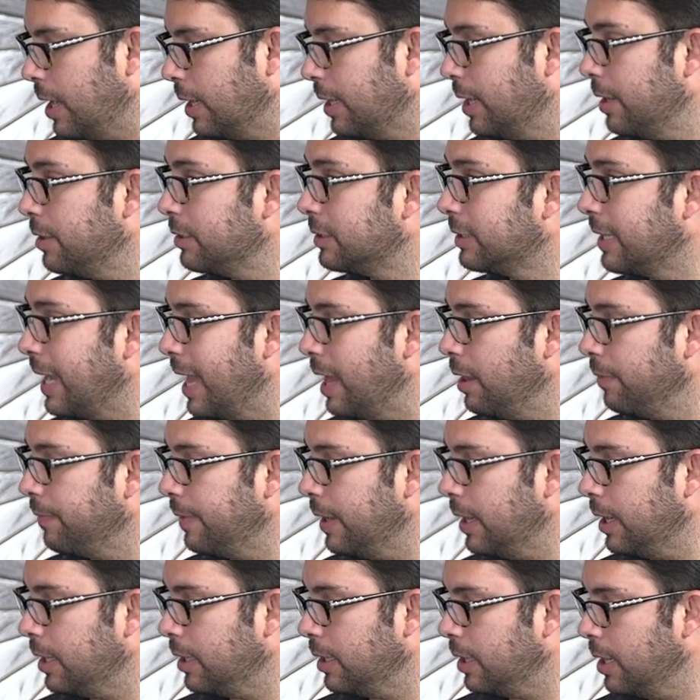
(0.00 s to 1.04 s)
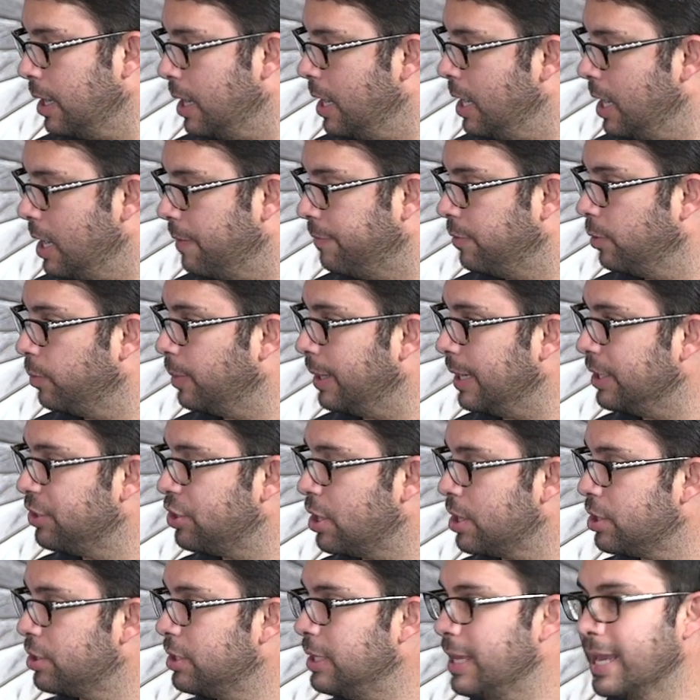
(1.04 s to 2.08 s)
Here's Kelvin. If you want to
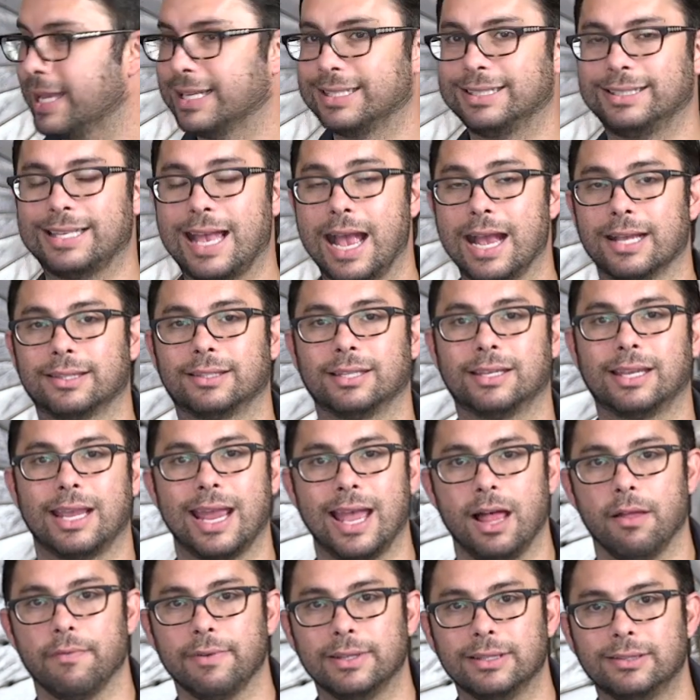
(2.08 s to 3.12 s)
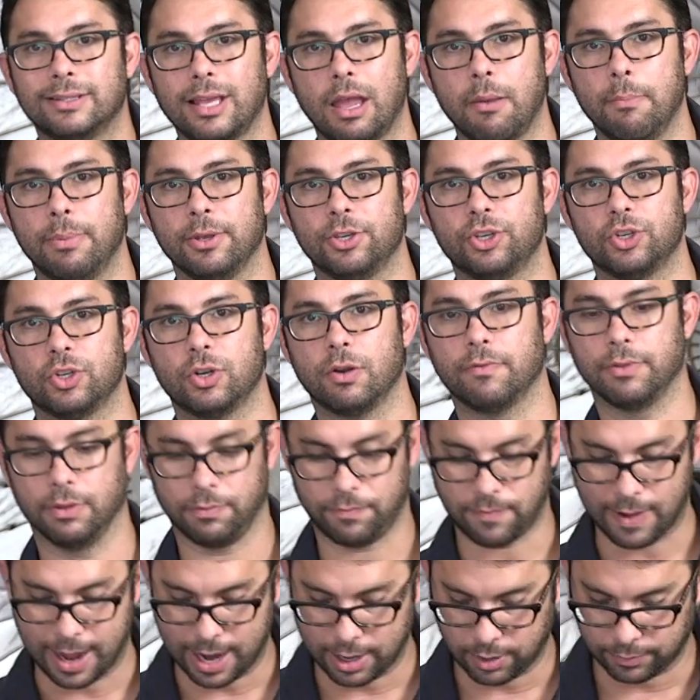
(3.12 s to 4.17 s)
change the exact Kelvin temperature of the
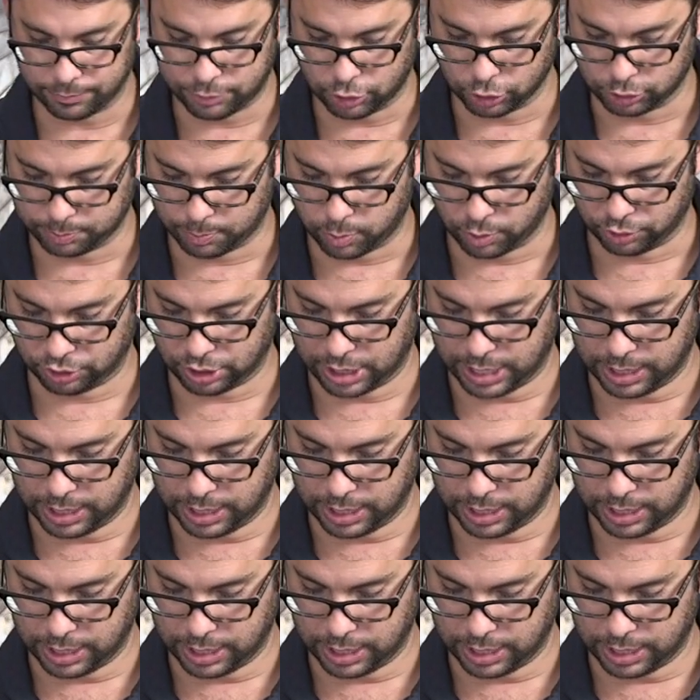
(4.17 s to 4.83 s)
file, just push